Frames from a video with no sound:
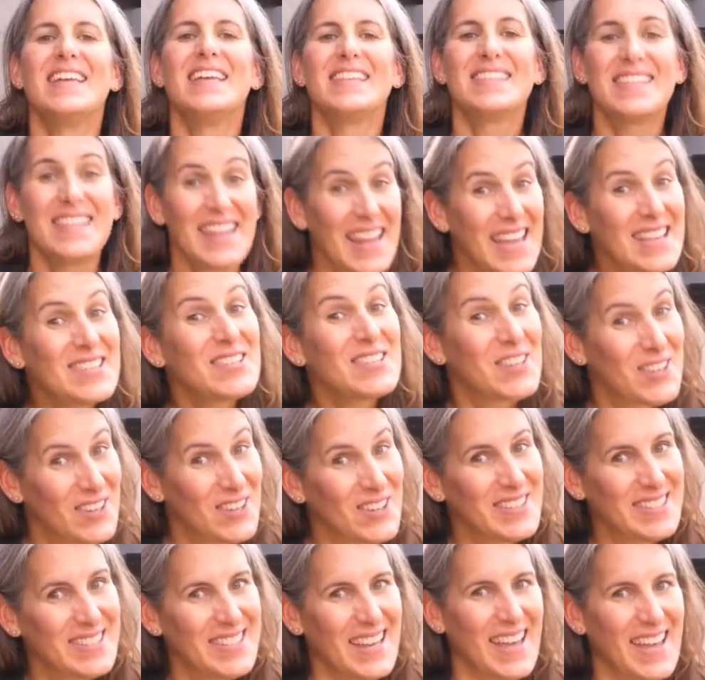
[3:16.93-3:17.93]
Today's a
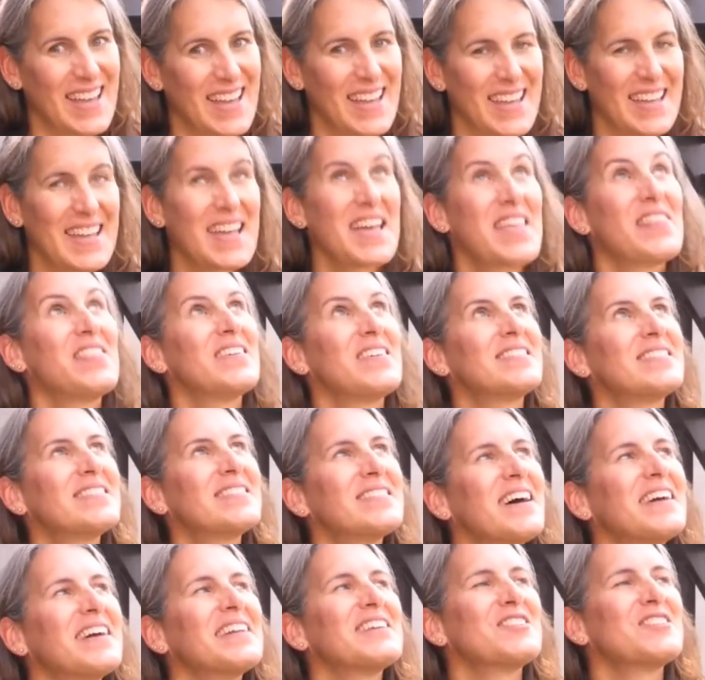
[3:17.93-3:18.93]
good day. The
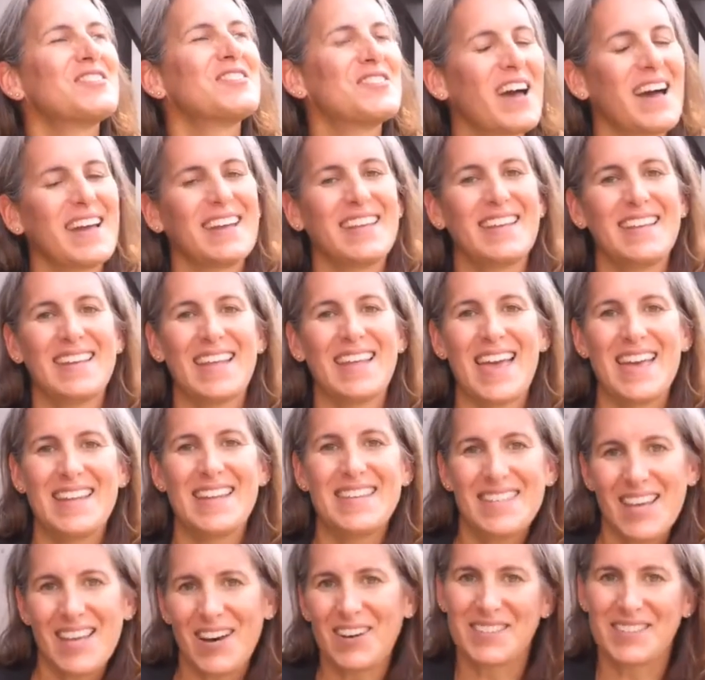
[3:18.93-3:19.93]
sun is shining
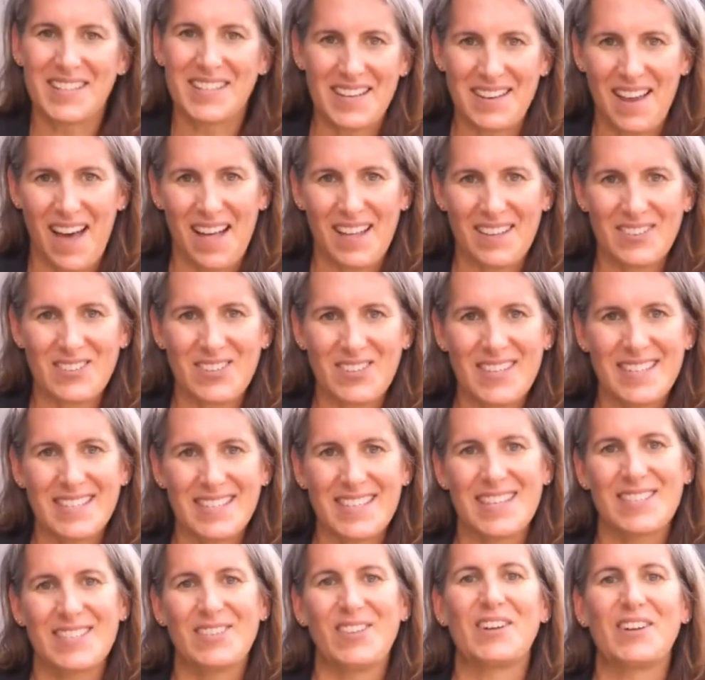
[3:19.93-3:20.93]
and Dell Technologies
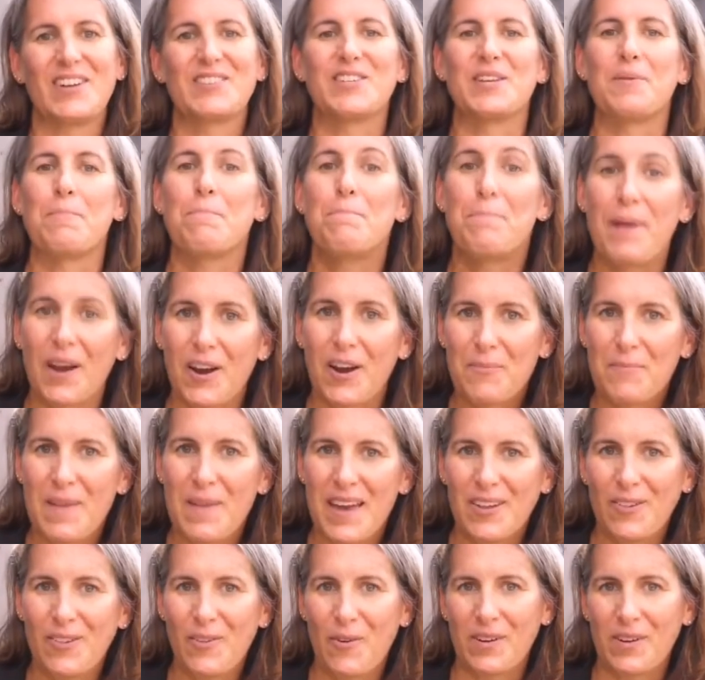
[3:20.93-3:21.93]
is launching Bare
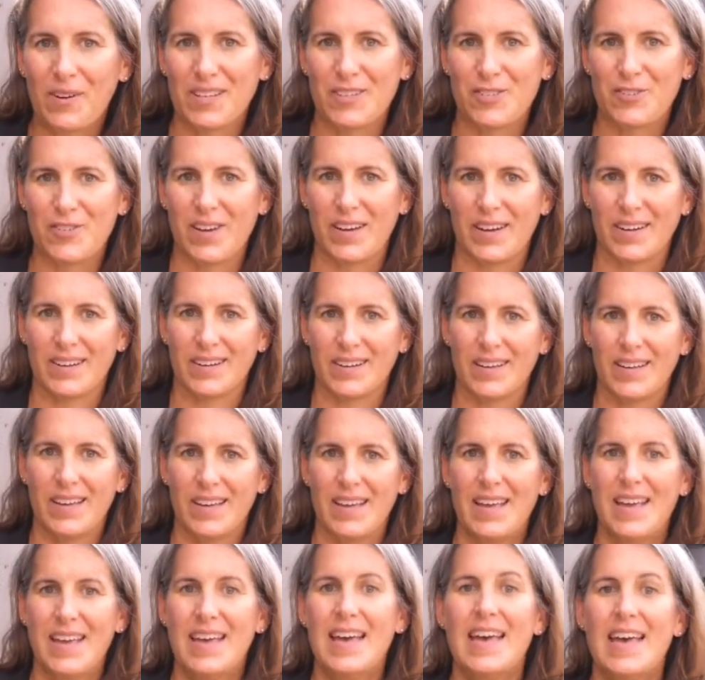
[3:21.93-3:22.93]
Metal Orchestrator,
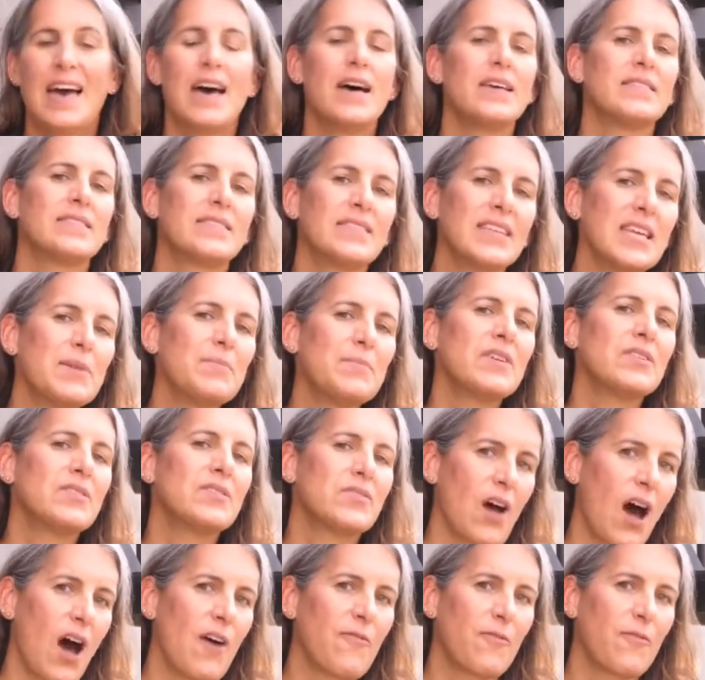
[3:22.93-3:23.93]
a seamless
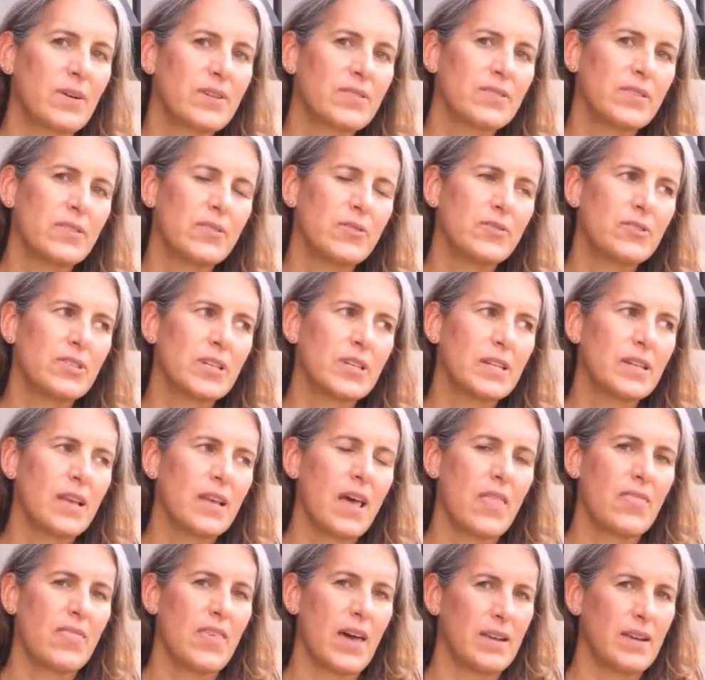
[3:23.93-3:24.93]
software
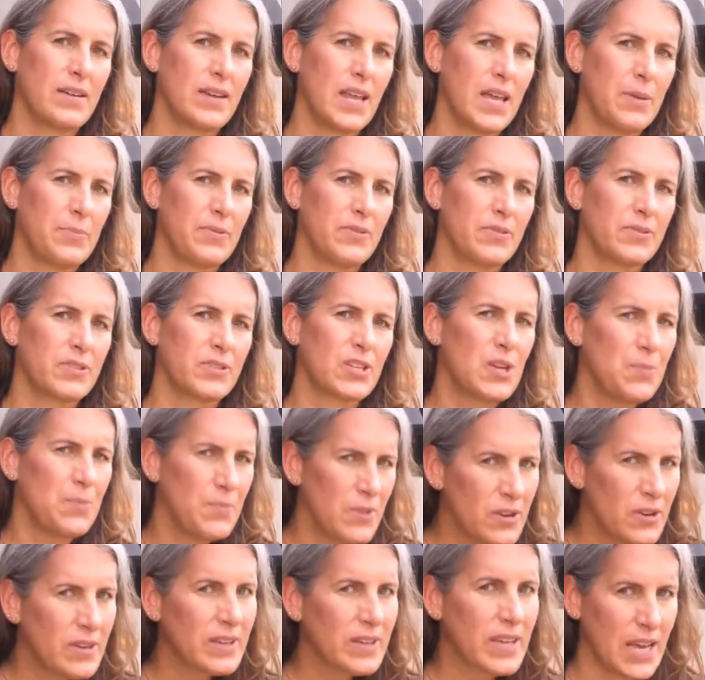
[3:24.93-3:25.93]
solution that enables
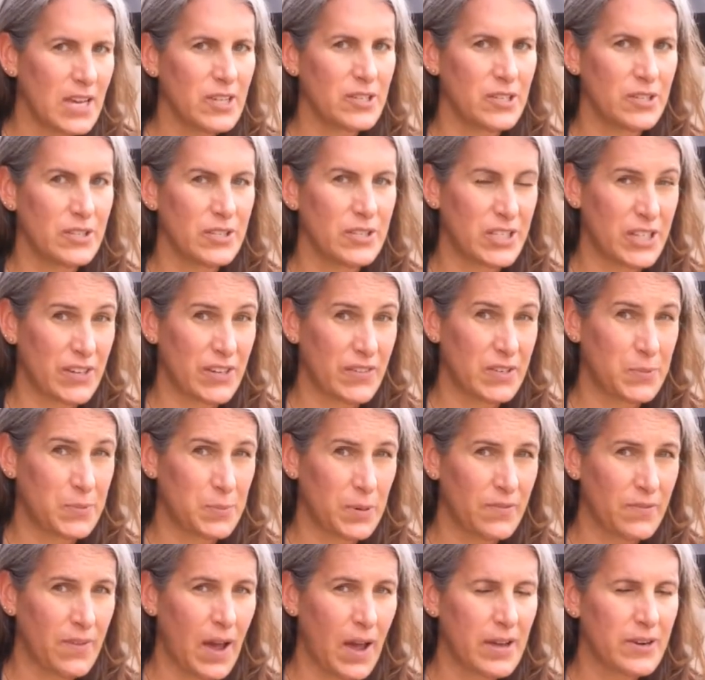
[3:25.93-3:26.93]
communication service
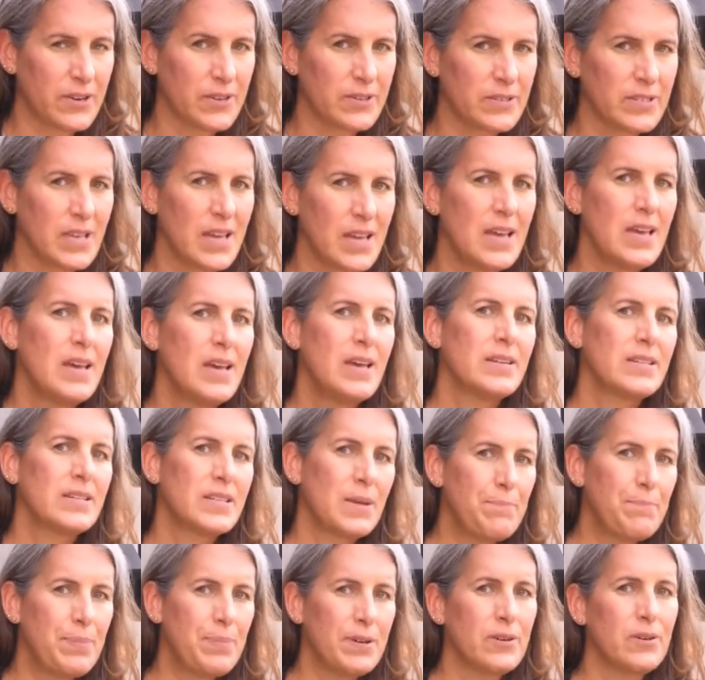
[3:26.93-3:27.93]
providers
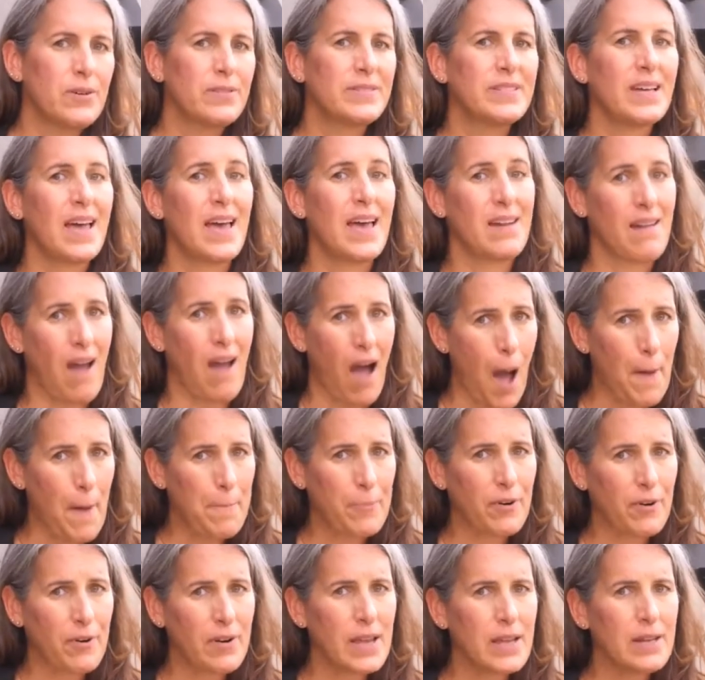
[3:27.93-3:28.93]
to build and
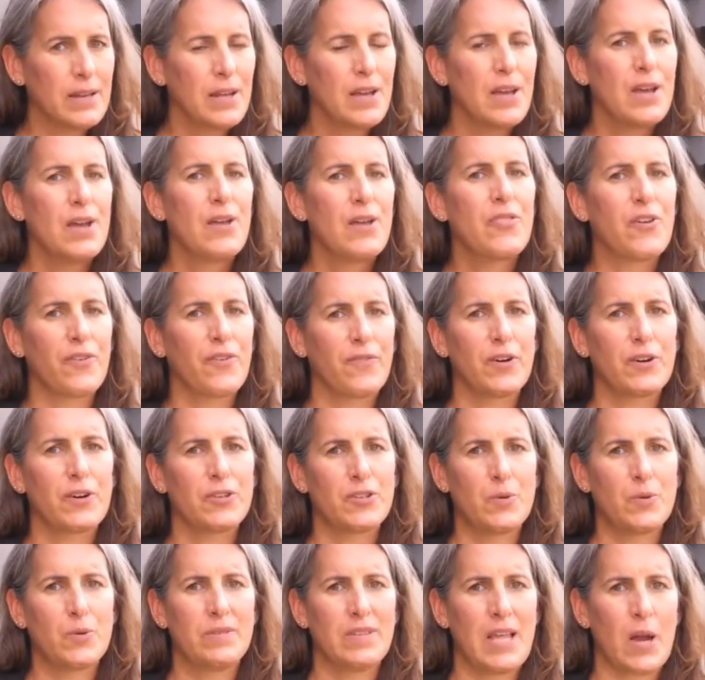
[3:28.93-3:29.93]
operate the
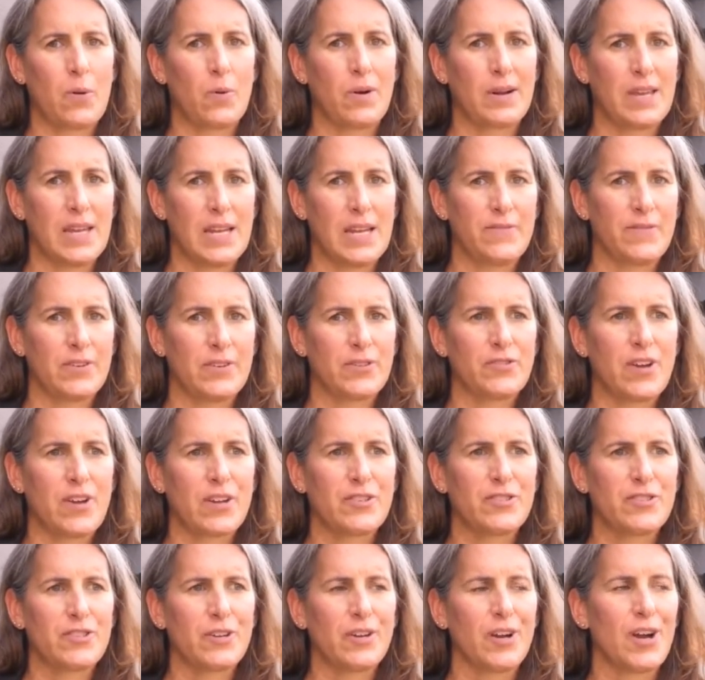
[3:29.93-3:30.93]
virtual network
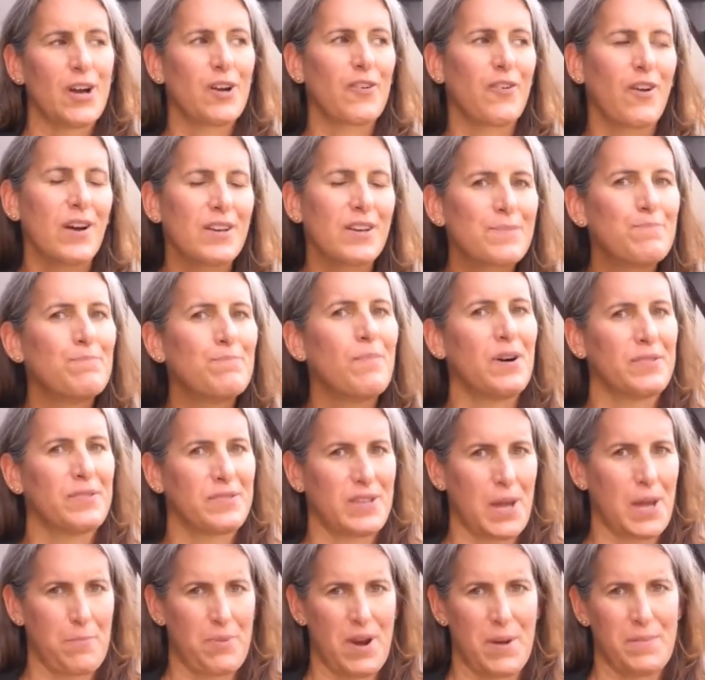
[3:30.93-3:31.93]
infrastructure across
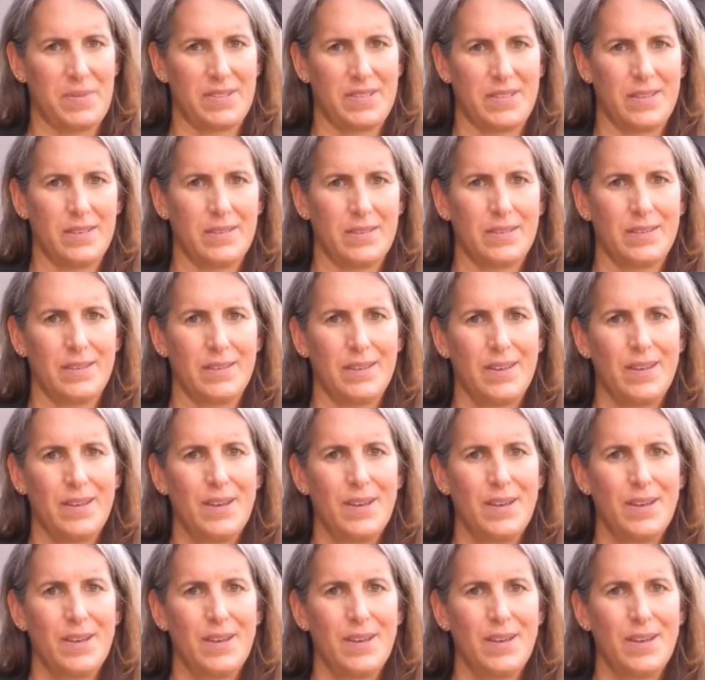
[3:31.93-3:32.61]
multi premises.